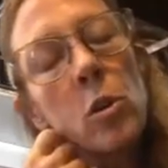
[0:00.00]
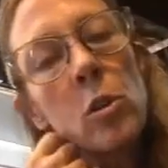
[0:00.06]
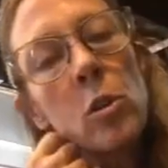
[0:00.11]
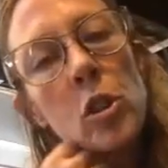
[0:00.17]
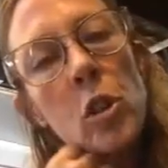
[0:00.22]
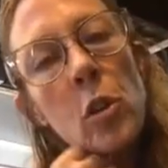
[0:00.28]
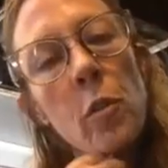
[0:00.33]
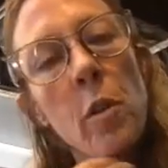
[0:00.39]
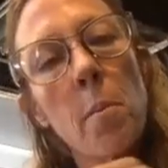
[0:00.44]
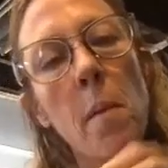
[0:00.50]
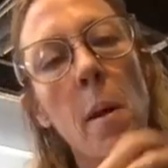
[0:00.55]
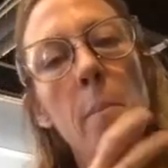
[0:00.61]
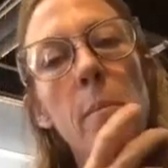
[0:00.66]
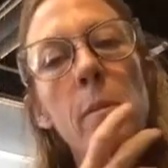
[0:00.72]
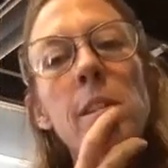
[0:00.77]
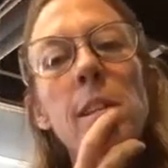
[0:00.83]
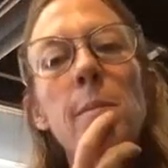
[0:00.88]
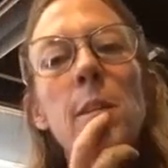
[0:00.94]
So
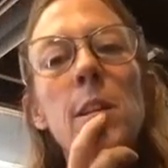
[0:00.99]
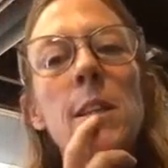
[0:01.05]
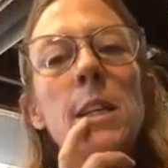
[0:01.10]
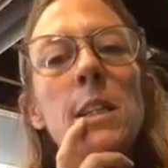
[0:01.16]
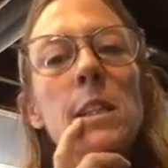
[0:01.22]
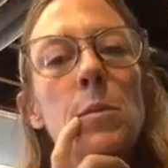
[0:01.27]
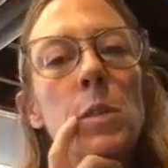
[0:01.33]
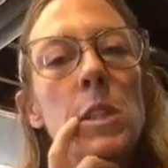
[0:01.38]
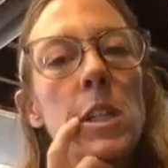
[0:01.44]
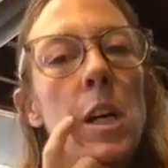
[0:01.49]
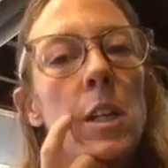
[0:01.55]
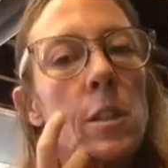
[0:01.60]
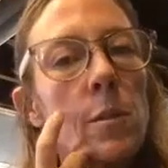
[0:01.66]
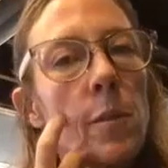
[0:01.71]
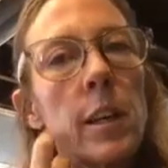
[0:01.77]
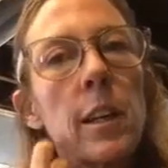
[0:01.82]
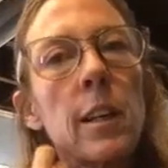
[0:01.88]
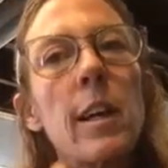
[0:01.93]
remember some of the things that we talked
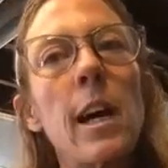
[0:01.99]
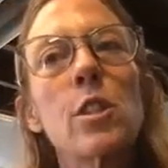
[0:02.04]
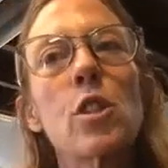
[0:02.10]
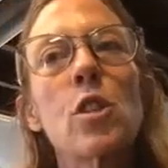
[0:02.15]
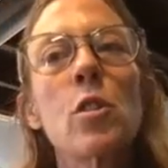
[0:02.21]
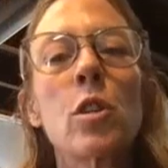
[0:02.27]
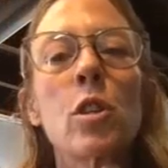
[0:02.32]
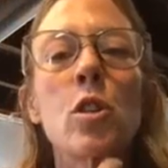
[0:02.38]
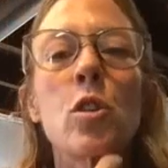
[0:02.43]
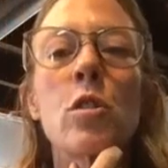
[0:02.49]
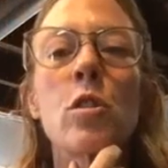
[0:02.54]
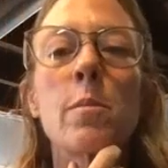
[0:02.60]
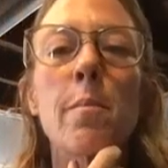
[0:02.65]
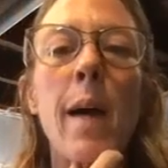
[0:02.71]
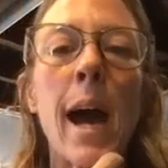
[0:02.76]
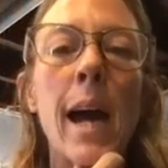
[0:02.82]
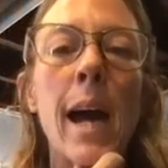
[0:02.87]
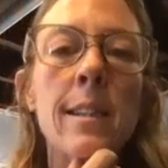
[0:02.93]
about in the class. You could use
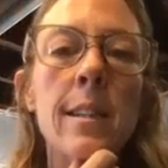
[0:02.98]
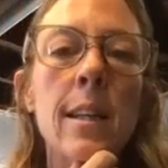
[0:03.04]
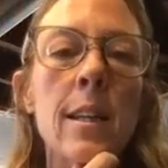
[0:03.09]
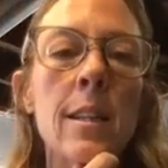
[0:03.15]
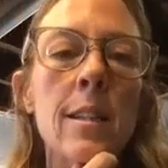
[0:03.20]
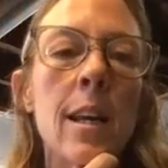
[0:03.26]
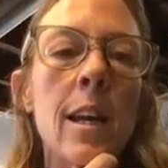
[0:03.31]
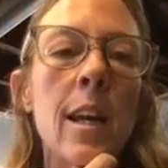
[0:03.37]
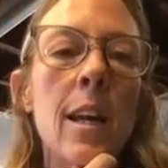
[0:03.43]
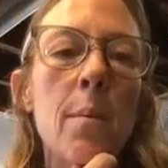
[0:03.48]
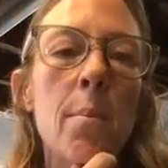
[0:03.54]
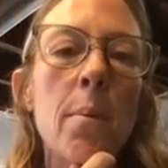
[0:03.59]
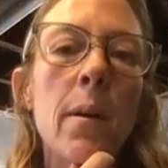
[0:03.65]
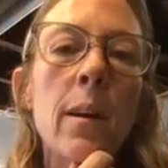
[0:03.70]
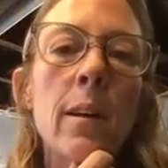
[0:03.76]
masking tape,